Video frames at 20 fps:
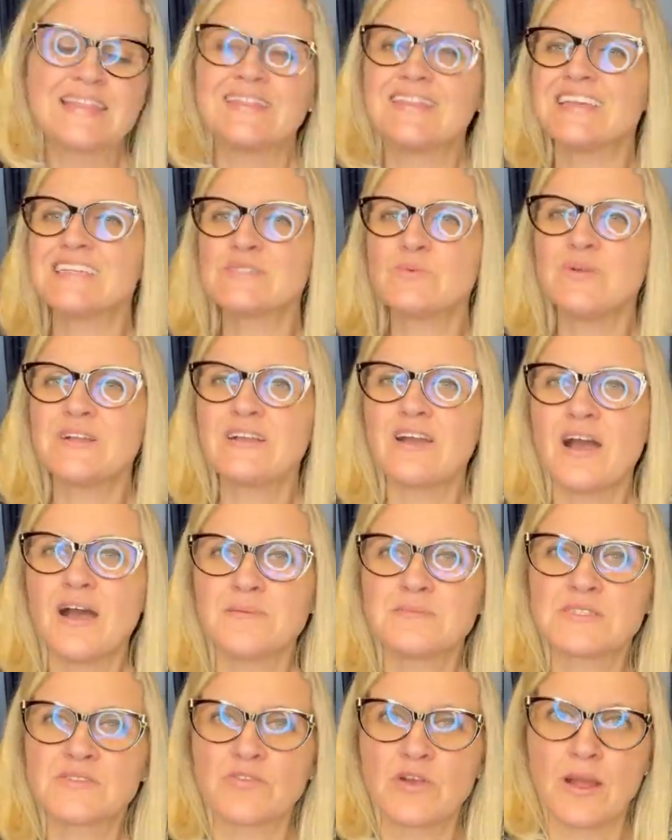This one
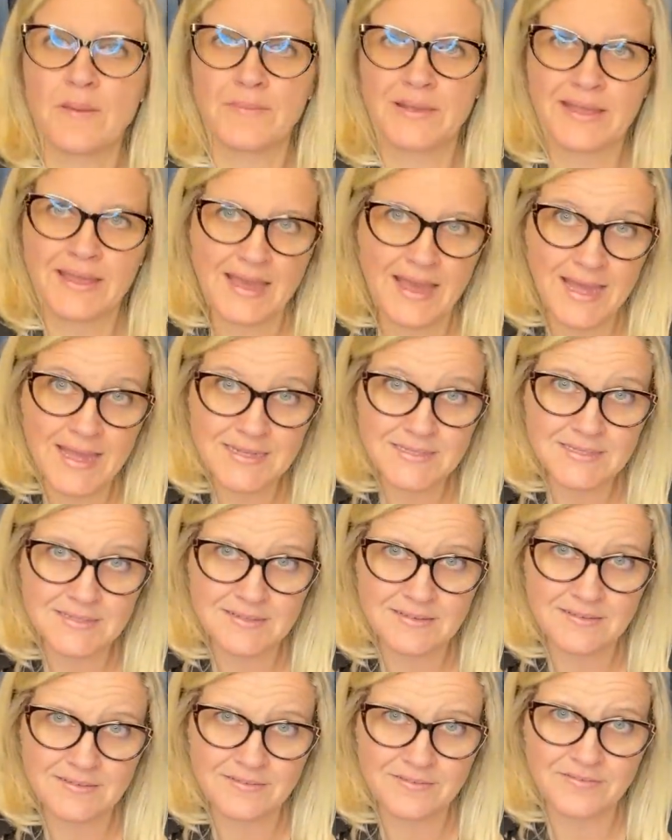comes from Cat
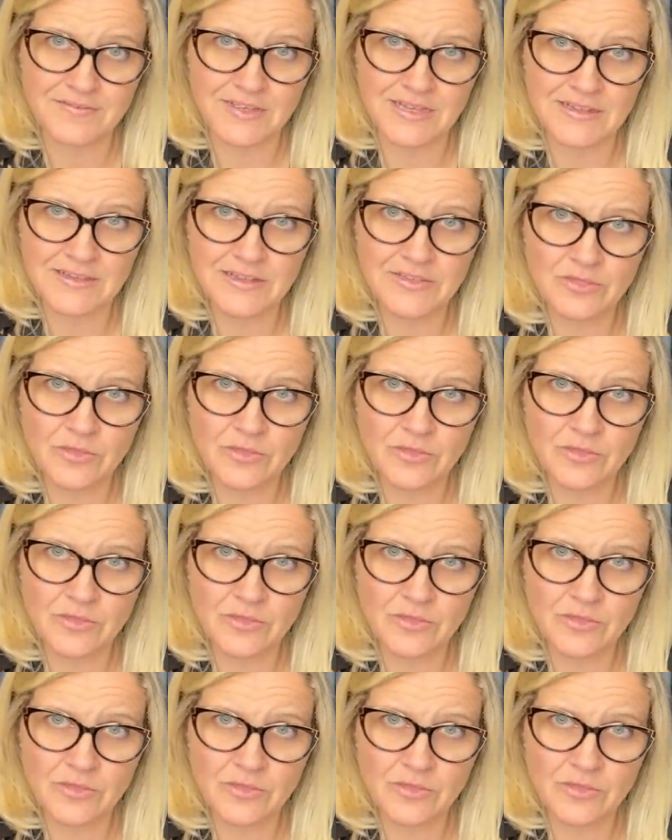Feeling